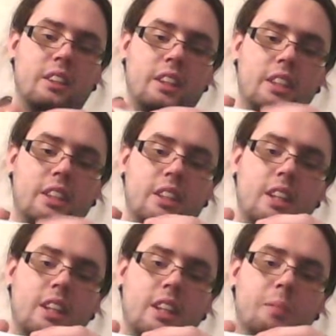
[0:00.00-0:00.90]

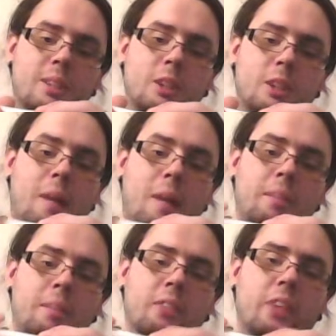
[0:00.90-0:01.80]
it must have grabbed
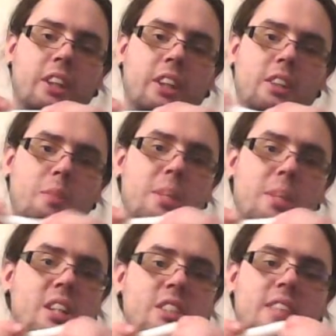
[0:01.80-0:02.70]
it weird
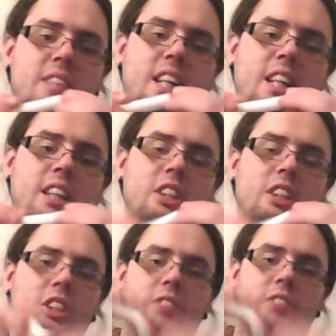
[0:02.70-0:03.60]
because of that, and it
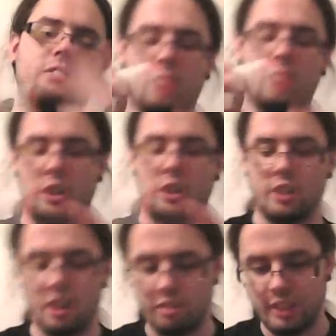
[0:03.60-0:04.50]
just threw it off.